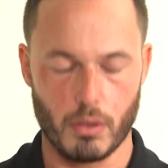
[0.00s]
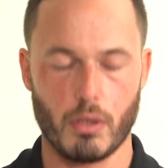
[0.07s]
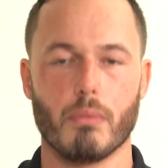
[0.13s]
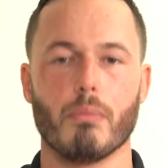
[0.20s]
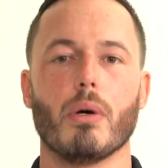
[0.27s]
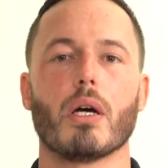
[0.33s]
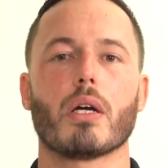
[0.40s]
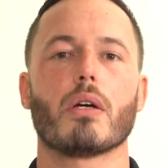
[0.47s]
and
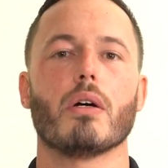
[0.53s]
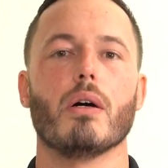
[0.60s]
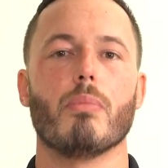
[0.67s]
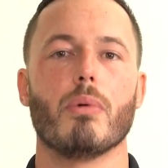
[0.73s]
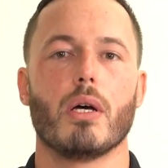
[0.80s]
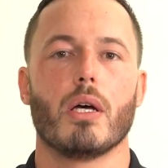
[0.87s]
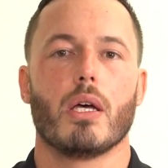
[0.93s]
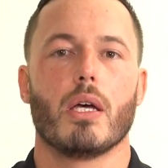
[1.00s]
back up.
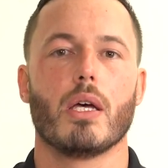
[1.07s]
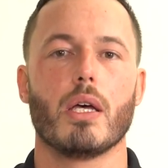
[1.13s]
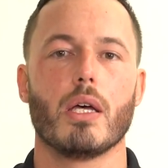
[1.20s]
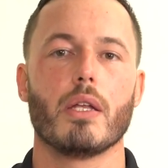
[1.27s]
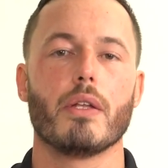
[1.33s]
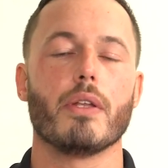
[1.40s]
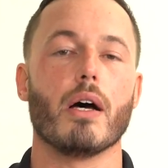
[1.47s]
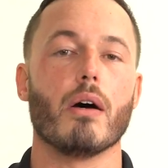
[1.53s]

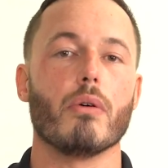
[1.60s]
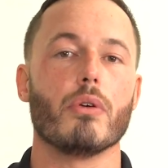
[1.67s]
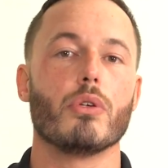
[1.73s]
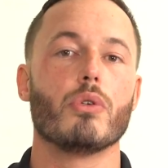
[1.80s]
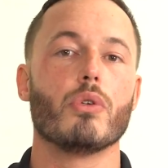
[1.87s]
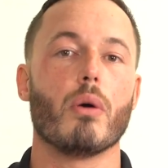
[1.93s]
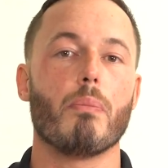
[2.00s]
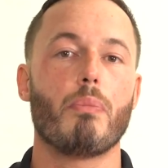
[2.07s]
Now, you're
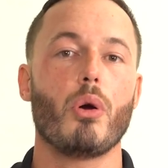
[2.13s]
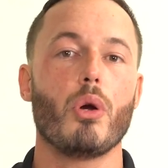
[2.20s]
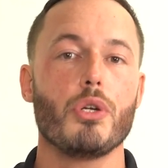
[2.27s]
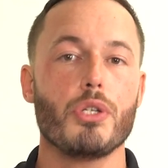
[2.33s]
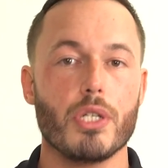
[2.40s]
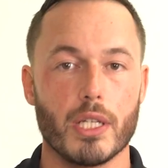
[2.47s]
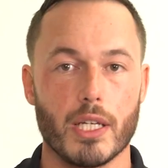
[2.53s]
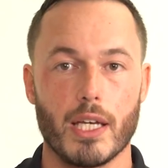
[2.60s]
not
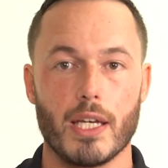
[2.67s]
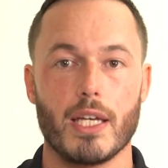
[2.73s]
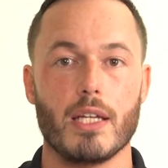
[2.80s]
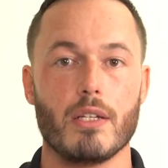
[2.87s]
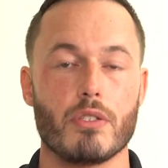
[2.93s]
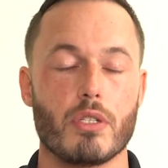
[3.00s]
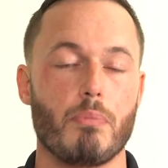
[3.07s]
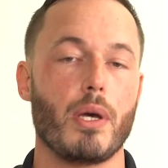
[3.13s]
pushing it
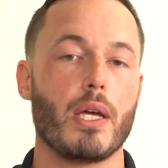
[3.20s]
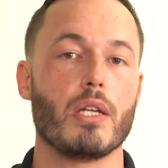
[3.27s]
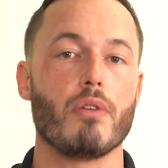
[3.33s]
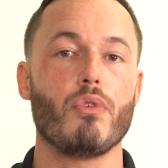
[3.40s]
into pain.